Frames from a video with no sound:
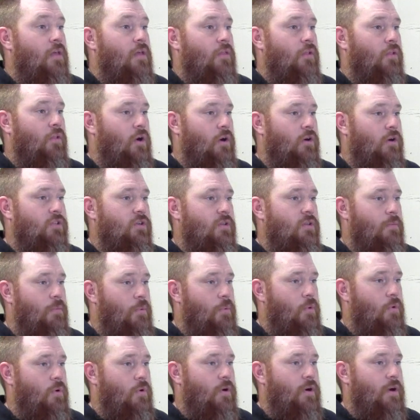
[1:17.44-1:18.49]
The larger the
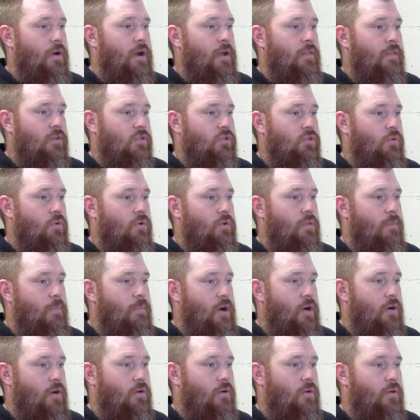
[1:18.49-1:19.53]
bore and the shorter the
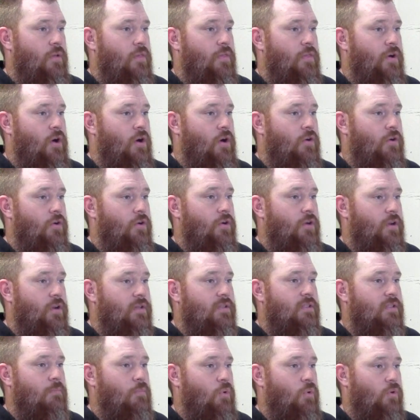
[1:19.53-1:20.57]
barrel, the harder it
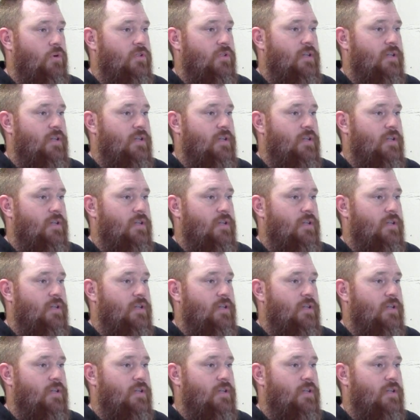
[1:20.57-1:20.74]
is to bore